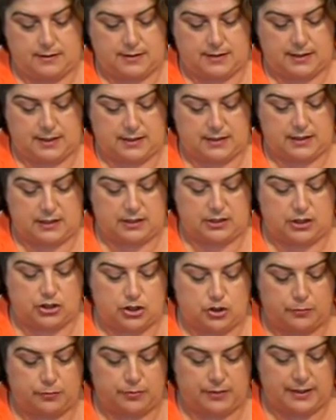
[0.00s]
to get the
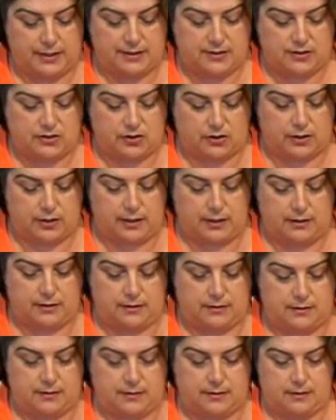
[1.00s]
initial braid started.